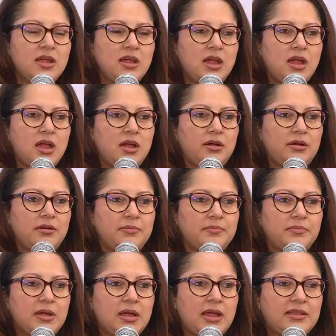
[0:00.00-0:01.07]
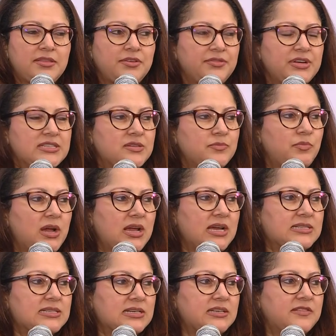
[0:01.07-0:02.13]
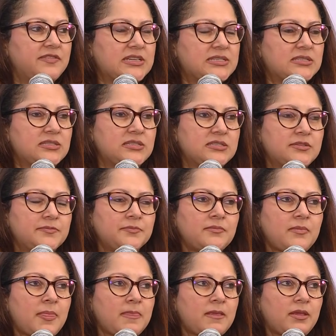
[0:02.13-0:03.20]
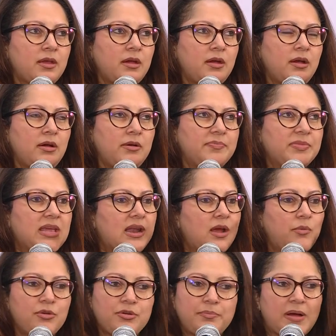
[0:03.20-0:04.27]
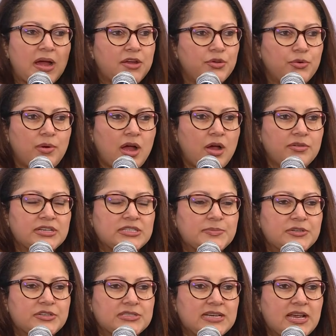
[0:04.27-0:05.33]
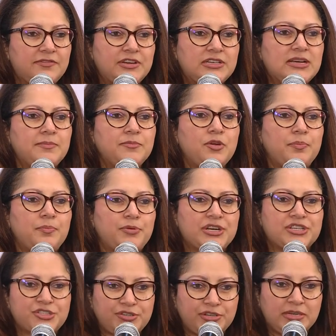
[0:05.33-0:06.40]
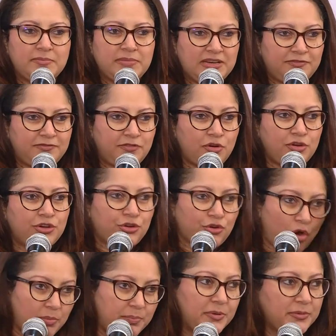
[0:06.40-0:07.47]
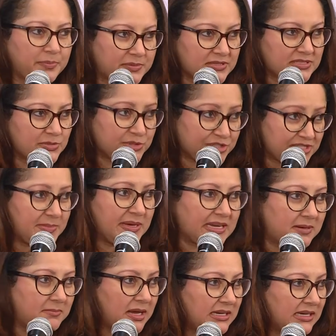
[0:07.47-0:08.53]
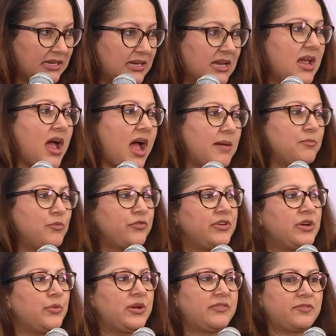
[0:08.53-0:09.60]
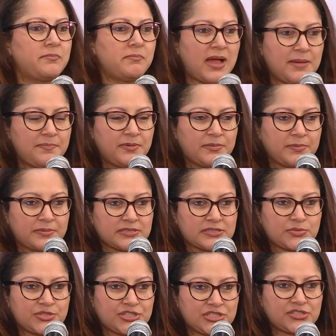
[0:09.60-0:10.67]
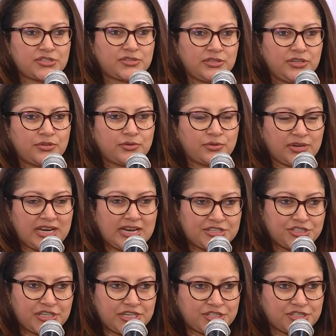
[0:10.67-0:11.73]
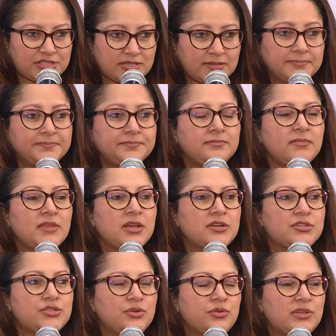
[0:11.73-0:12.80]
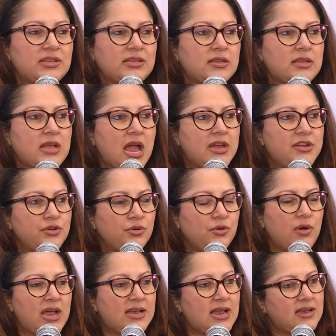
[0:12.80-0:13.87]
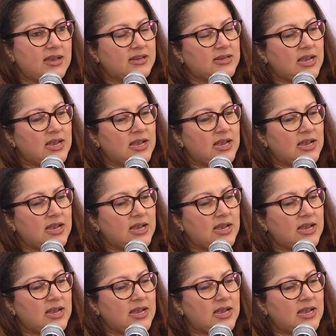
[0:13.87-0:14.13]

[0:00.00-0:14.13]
and the reason why I tell investors that I want to buy you out is because every time you're pressuring me for your purpose, which is making money, I'm moving away from my purpose, which is, you know, great education. So I know, and